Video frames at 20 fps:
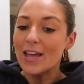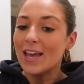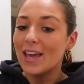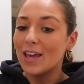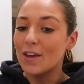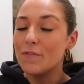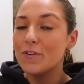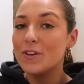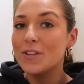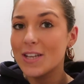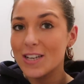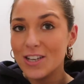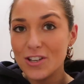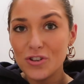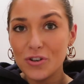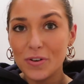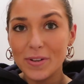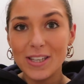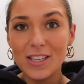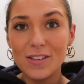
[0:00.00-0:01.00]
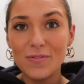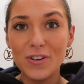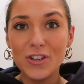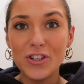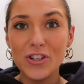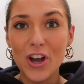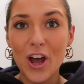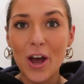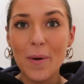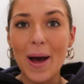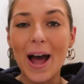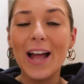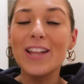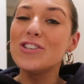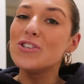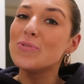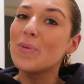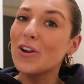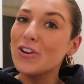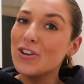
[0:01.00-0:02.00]
If you did enjoy this video
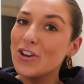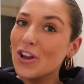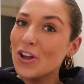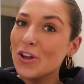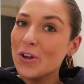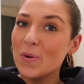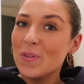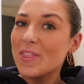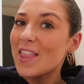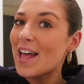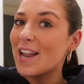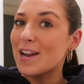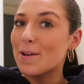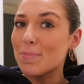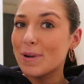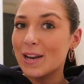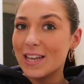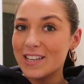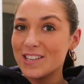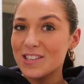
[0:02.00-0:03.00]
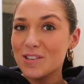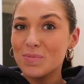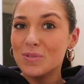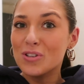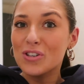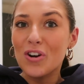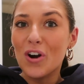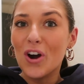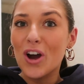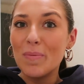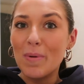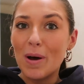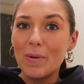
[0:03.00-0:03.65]
and you are new, then please subscribe.